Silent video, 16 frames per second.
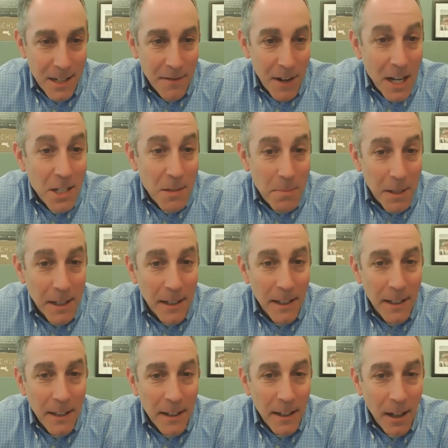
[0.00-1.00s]
investment,
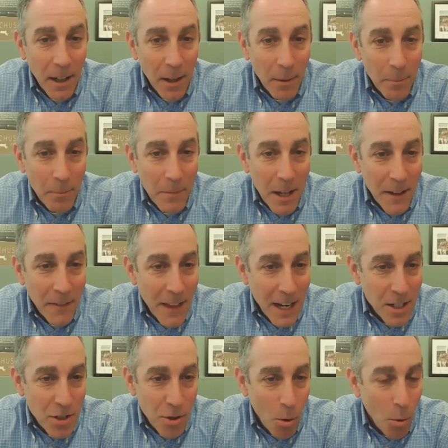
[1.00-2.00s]
um, and
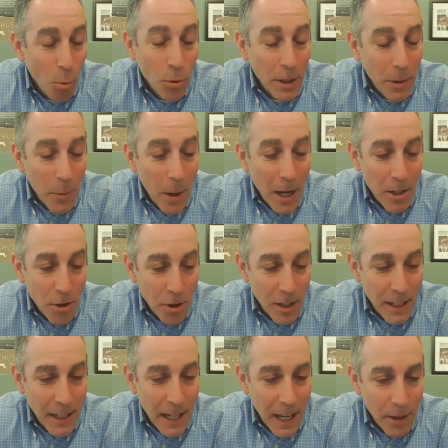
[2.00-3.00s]
that's the only way you're going
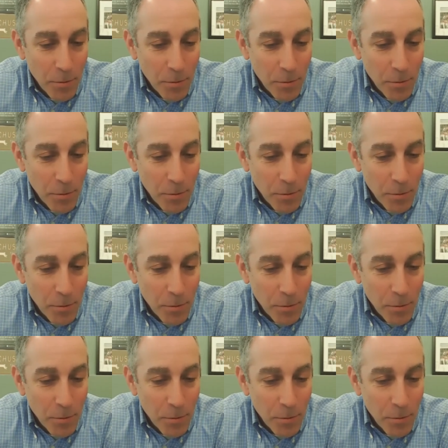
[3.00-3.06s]
to get